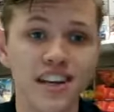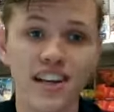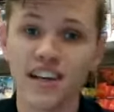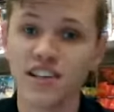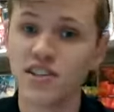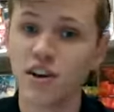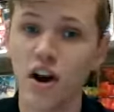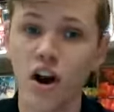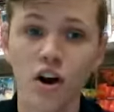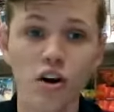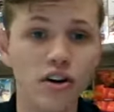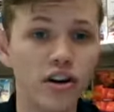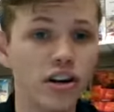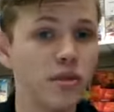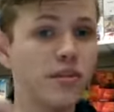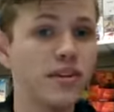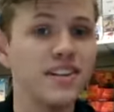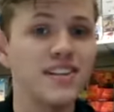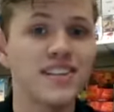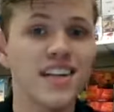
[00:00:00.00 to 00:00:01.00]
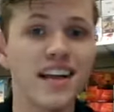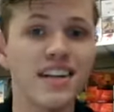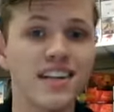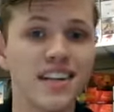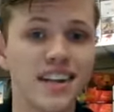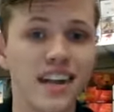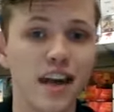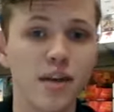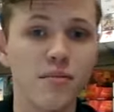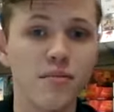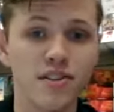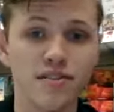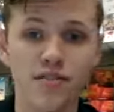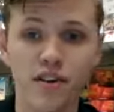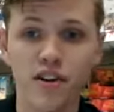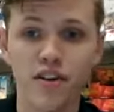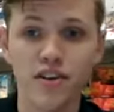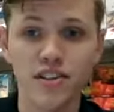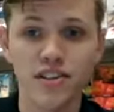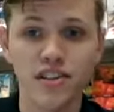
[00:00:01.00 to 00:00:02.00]
It has already been sent to them as
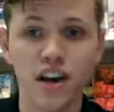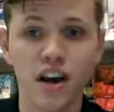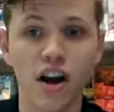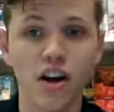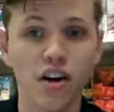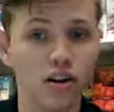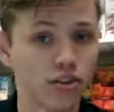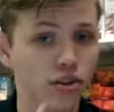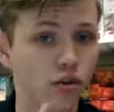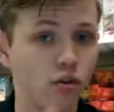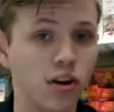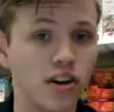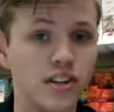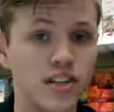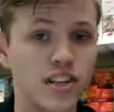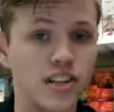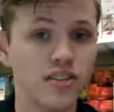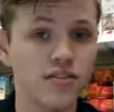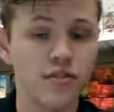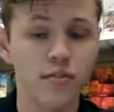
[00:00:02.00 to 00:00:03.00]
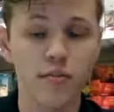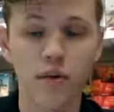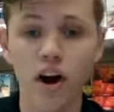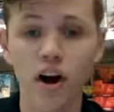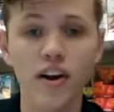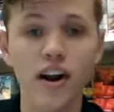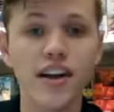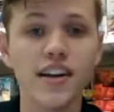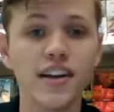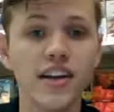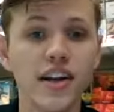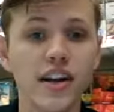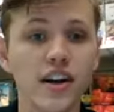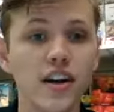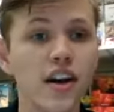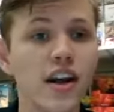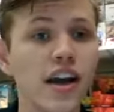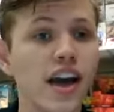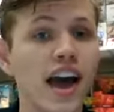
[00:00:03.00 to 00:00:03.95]
far as the quantities from our end here.